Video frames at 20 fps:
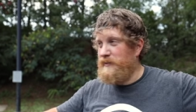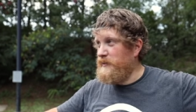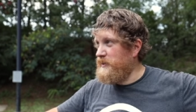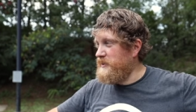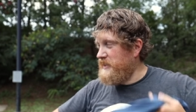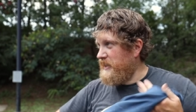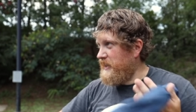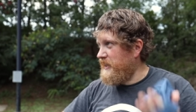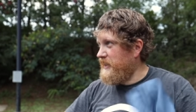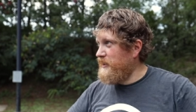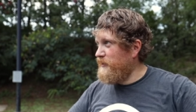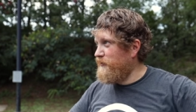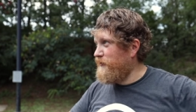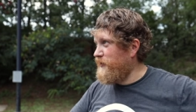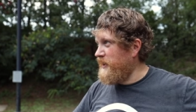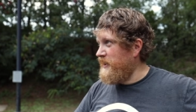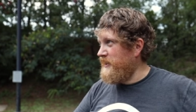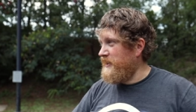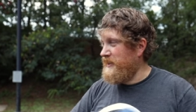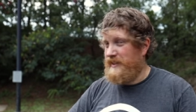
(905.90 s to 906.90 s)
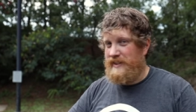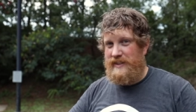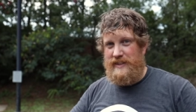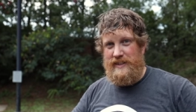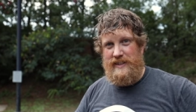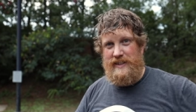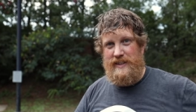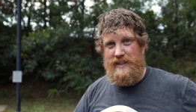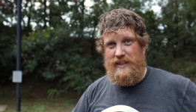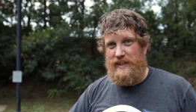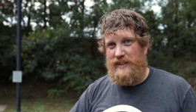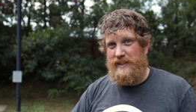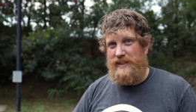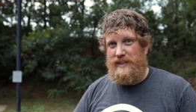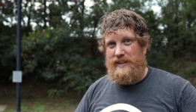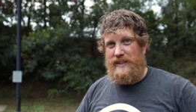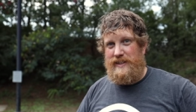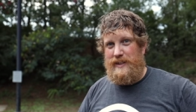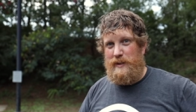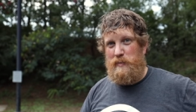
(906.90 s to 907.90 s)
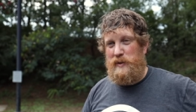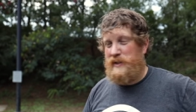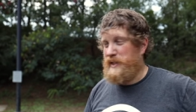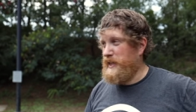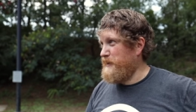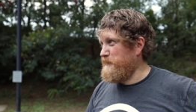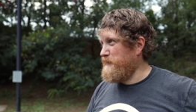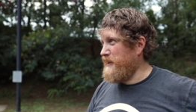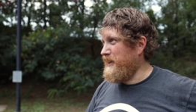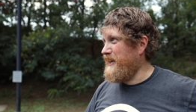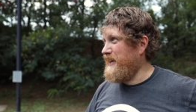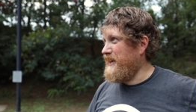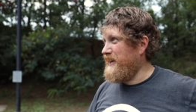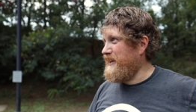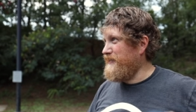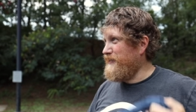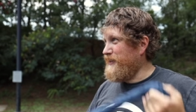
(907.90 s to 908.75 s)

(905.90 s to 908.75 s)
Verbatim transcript: what is it, a gaffia? To protect my head